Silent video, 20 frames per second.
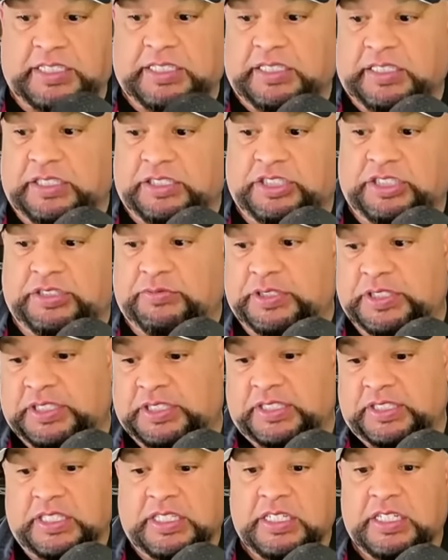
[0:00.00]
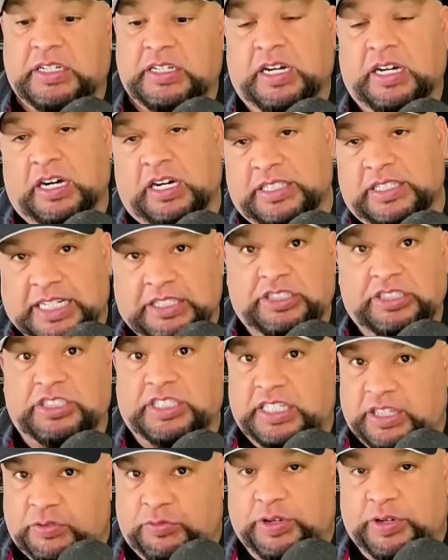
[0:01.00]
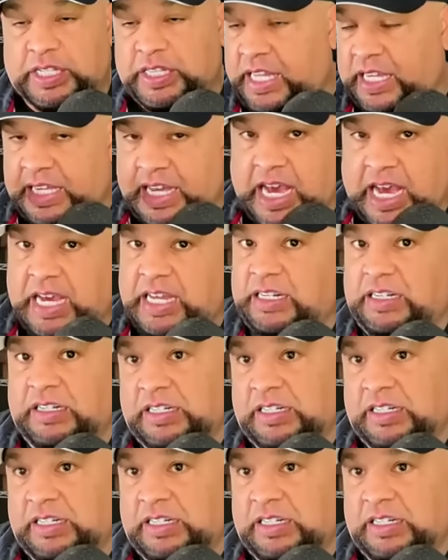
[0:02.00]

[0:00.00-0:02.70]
Because she was allegedly the one that got